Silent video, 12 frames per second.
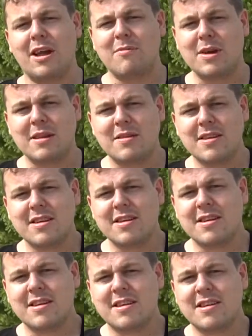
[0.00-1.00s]
I
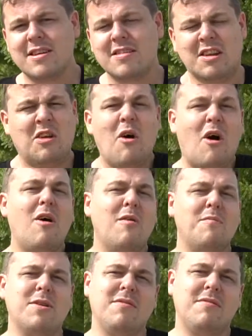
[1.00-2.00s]
mean, they're not,
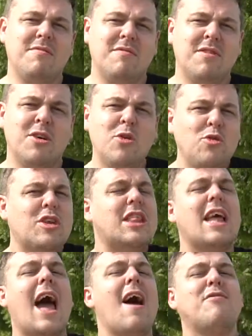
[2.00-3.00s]
but who said
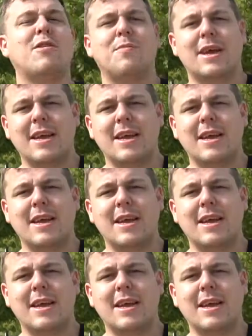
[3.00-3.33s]
they have to be?